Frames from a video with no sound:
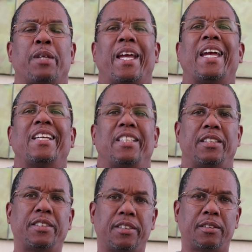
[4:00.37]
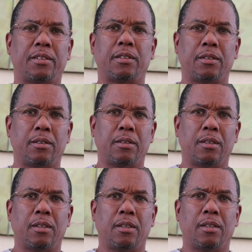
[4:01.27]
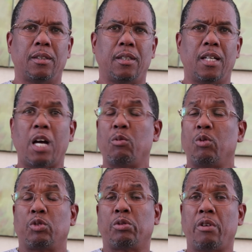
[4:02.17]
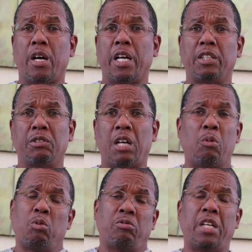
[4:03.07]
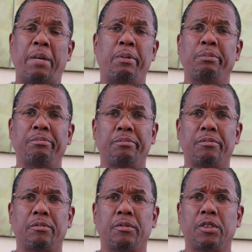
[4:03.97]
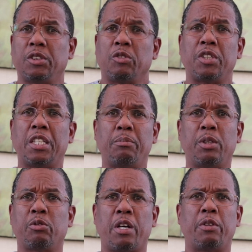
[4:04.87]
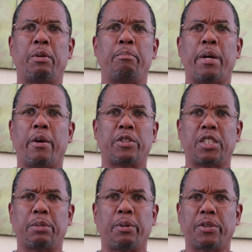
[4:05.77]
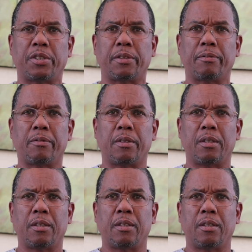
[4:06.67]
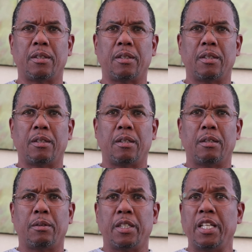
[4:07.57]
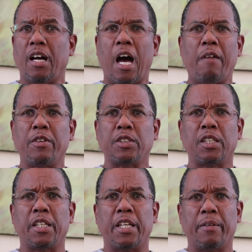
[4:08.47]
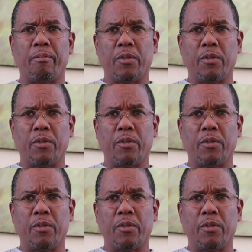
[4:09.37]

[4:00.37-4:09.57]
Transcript: the 80s. I won't name him. There's no need in me trying to embarrass this person. He obviously